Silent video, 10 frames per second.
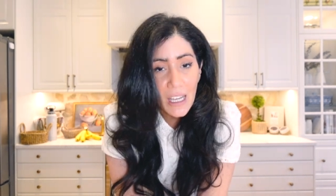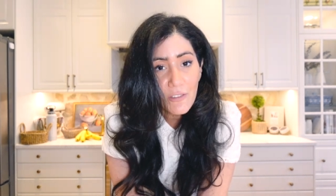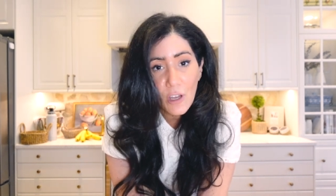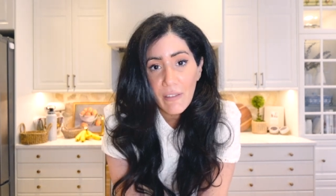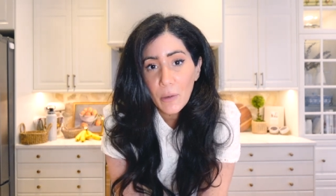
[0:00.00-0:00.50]
If
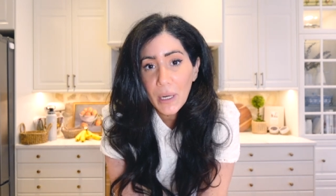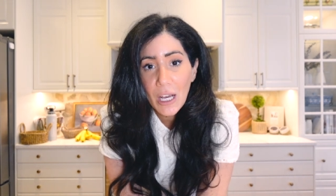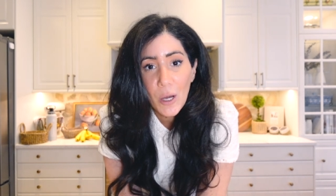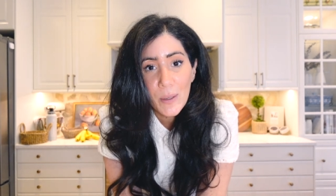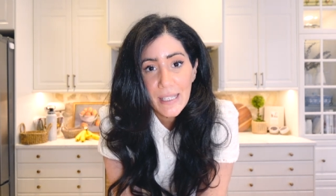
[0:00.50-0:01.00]
you ever want to
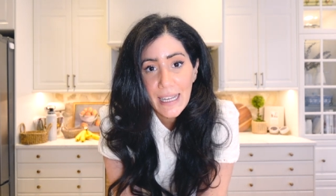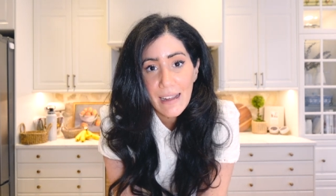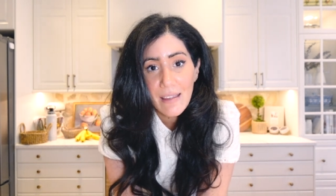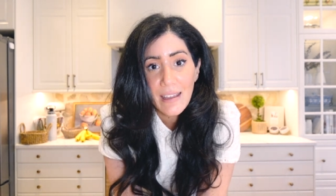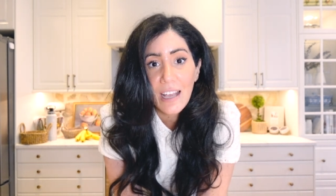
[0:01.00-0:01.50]
host
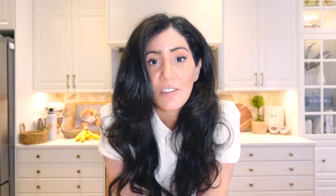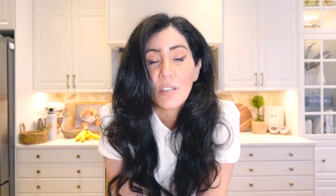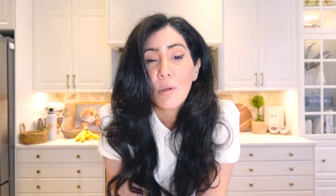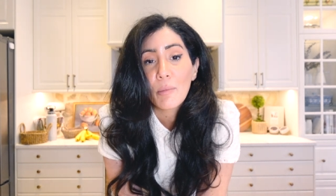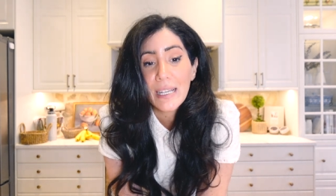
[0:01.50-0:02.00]
anything, actually
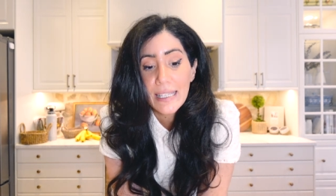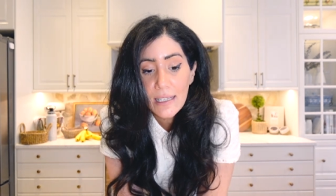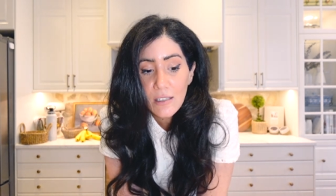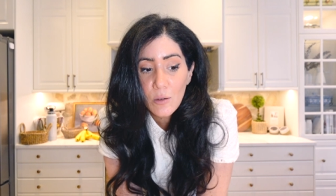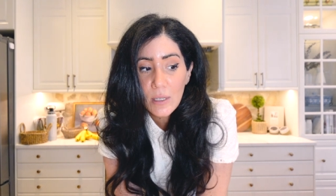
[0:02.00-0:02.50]
when my
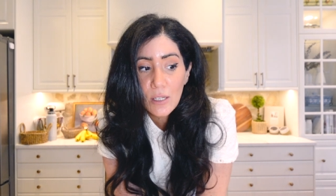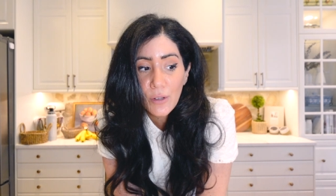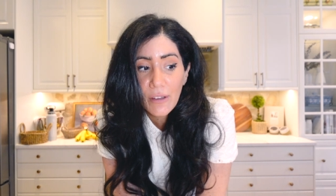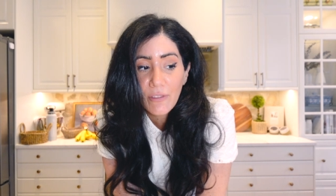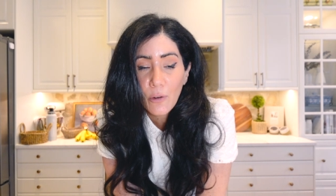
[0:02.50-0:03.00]
sister was
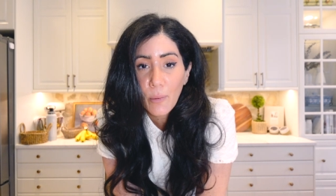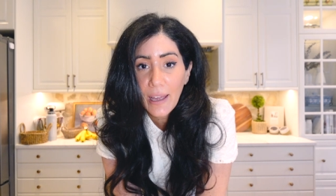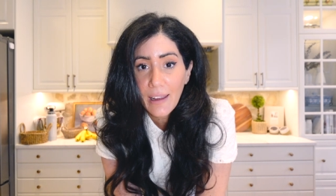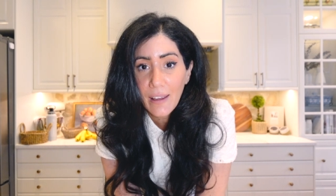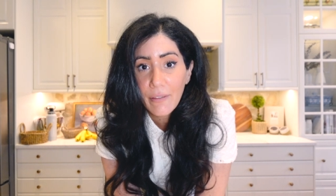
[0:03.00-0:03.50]
looking for
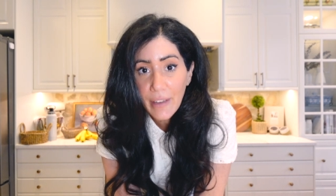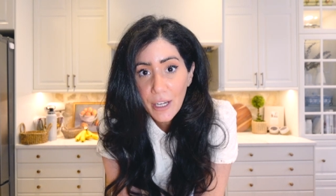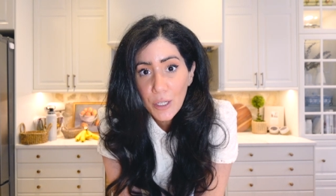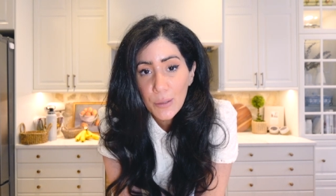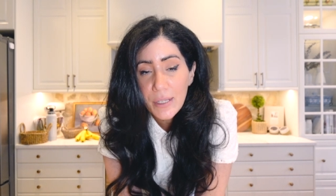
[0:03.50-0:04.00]
wedding
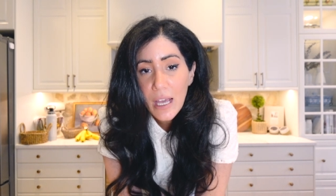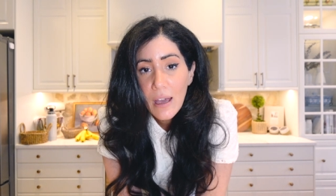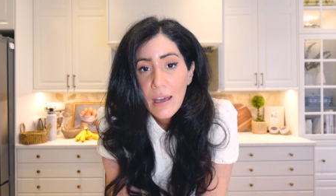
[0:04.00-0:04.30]
venues,